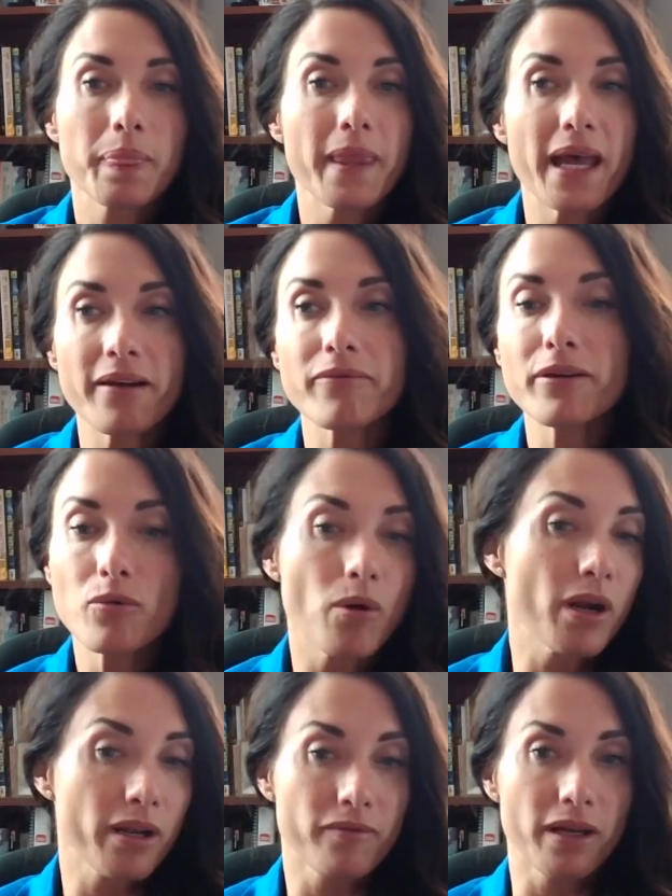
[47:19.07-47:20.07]
Every
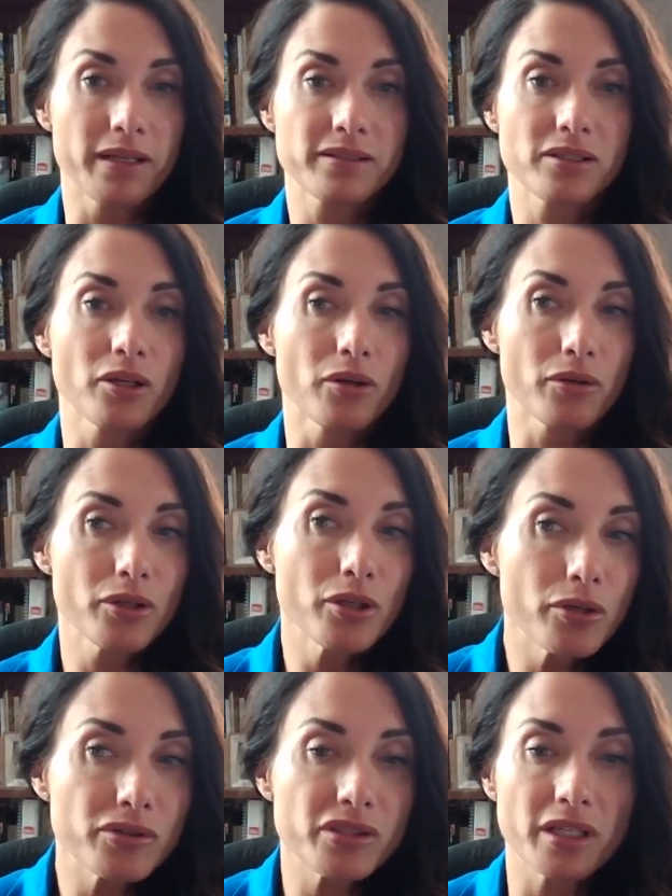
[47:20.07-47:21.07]
one of us,
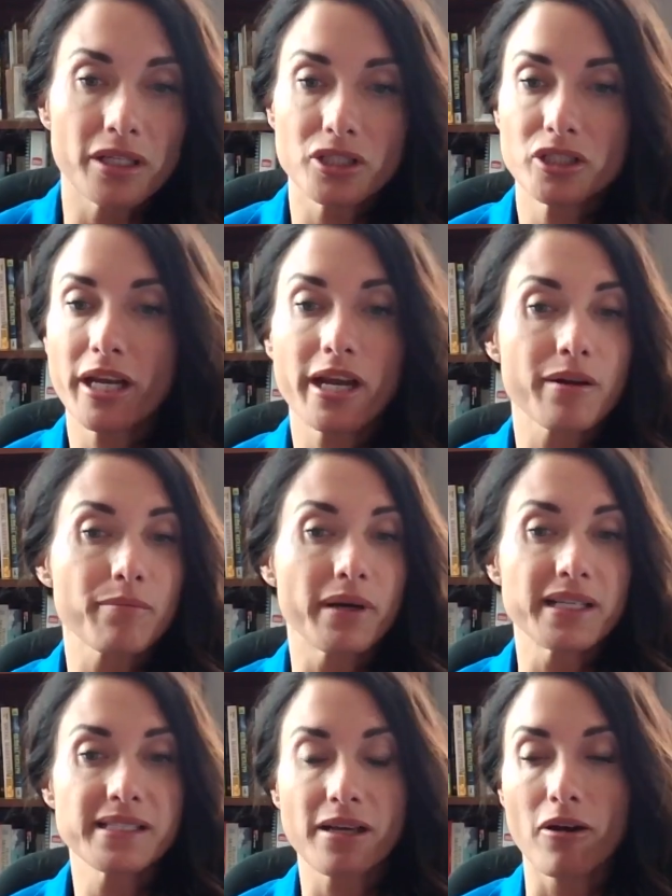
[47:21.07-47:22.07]
Houston, Shane,
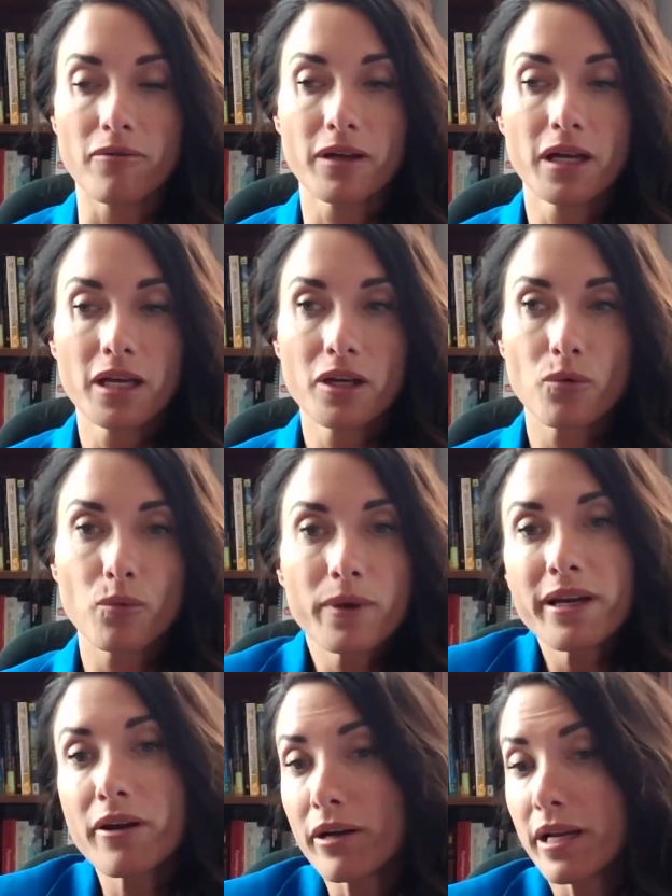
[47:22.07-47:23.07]
myself,
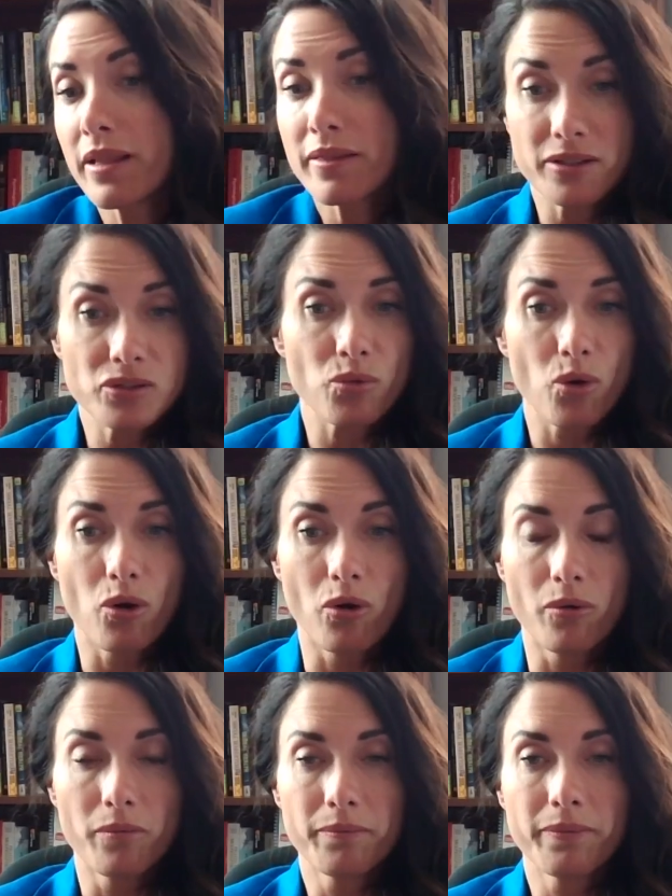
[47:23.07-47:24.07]
we are in this
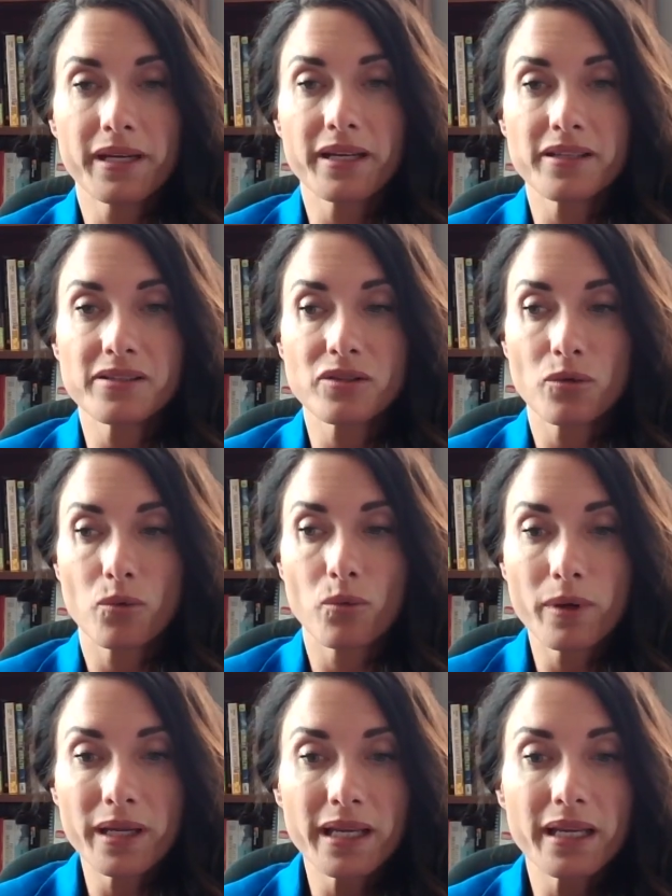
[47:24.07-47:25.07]
role because
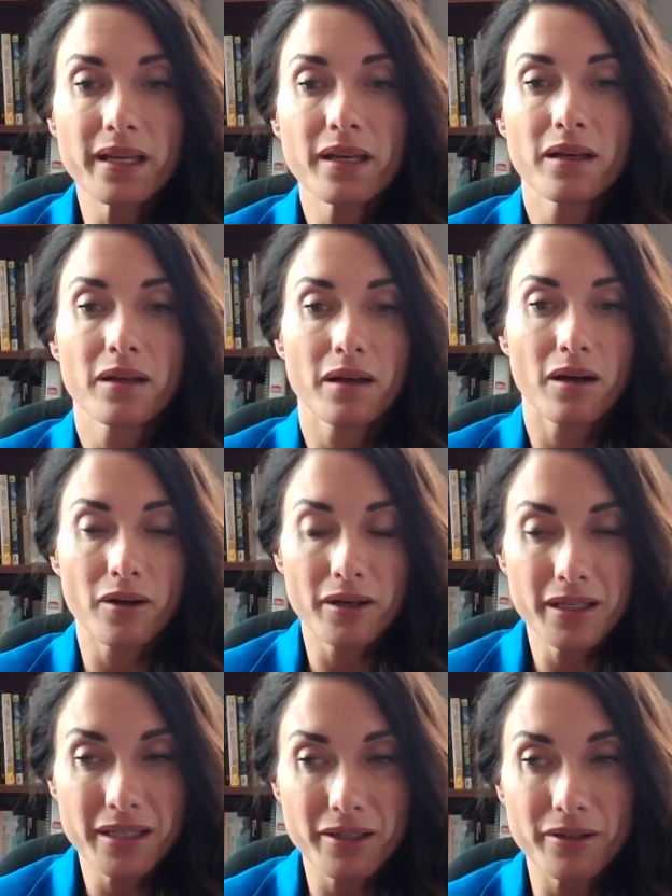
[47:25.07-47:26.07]
we are
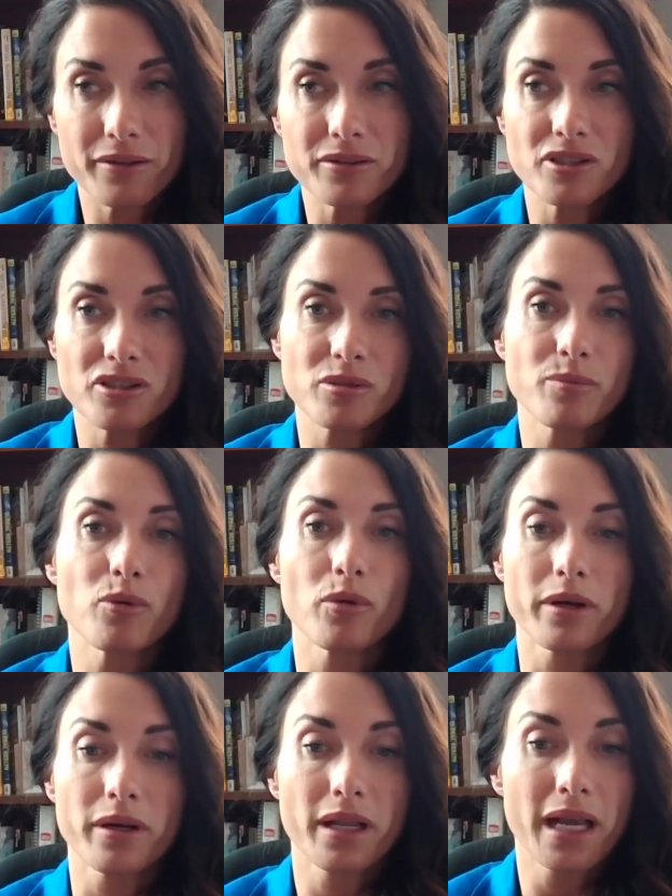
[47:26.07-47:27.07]
here to
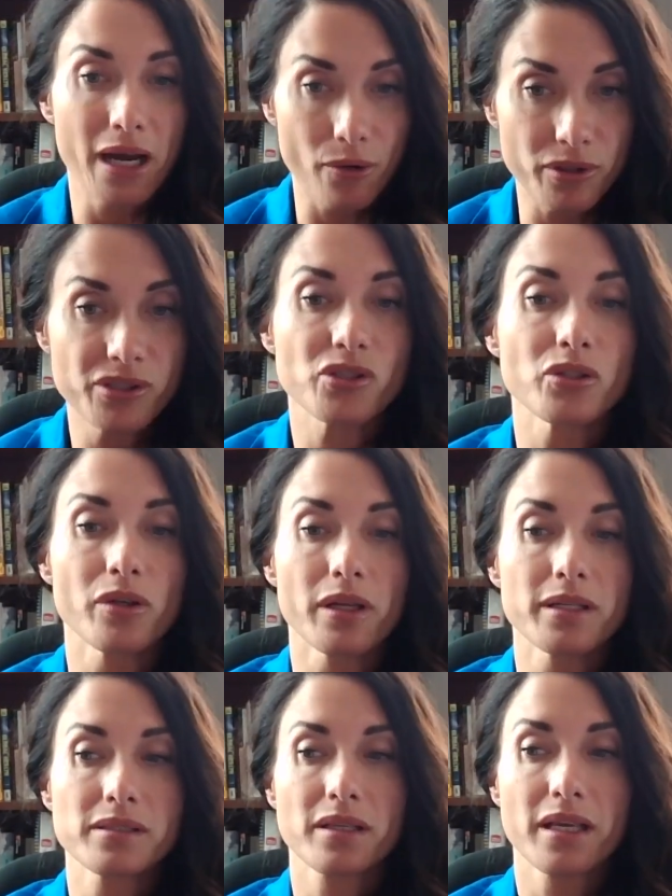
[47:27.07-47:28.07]
support our
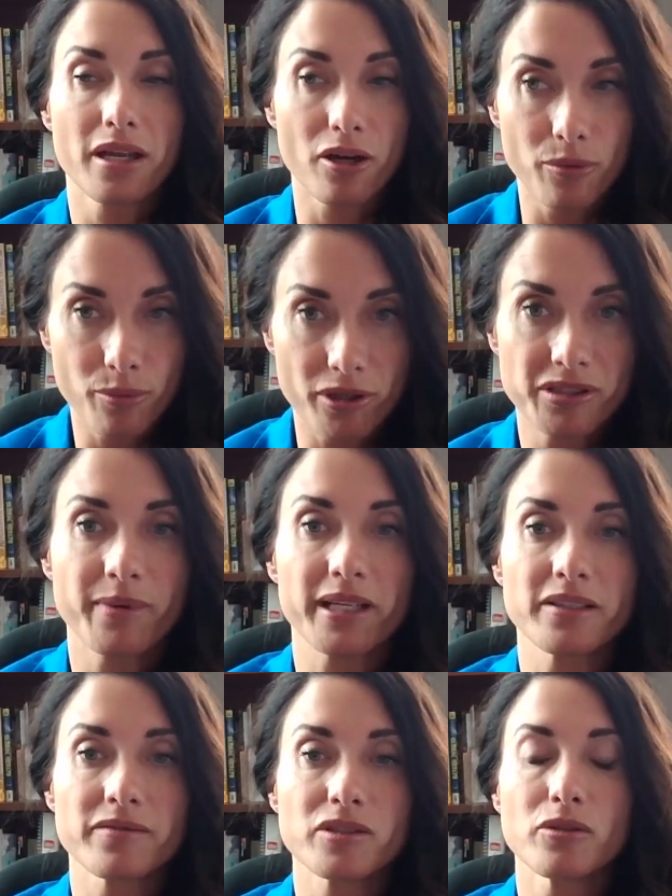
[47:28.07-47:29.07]
students and our
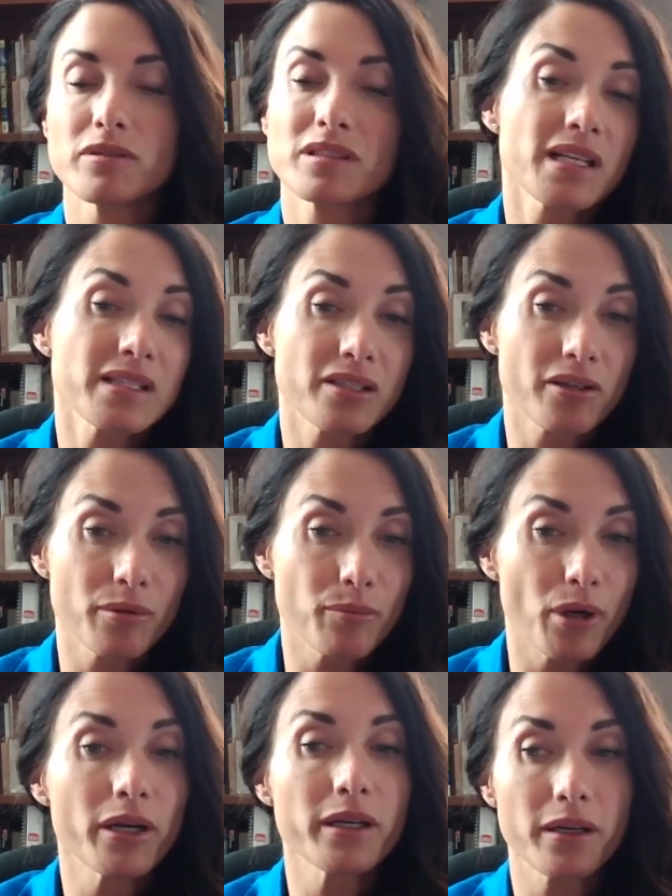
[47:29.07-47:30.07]
prospective students as they're
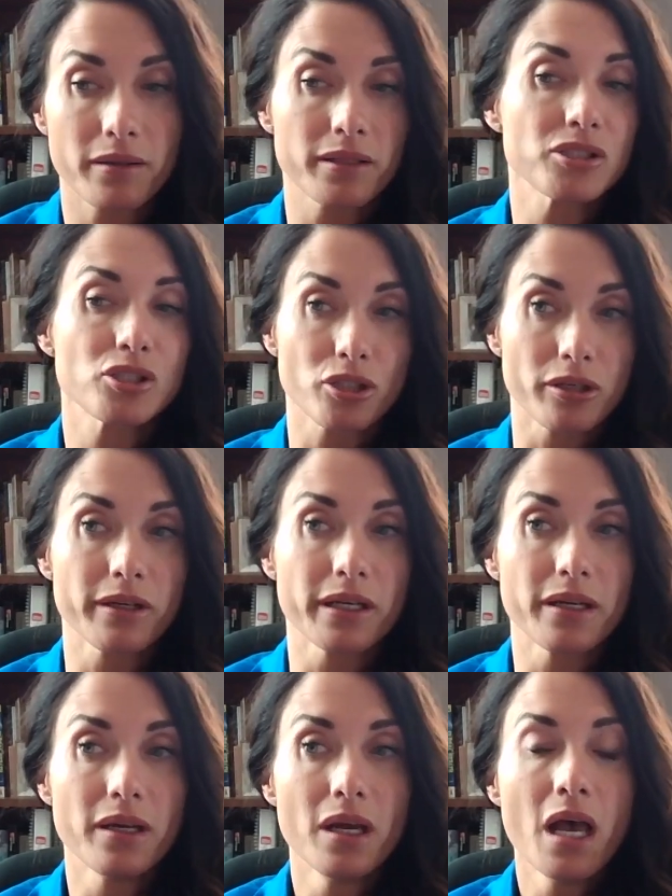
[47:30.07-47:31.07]
embarking on this journey.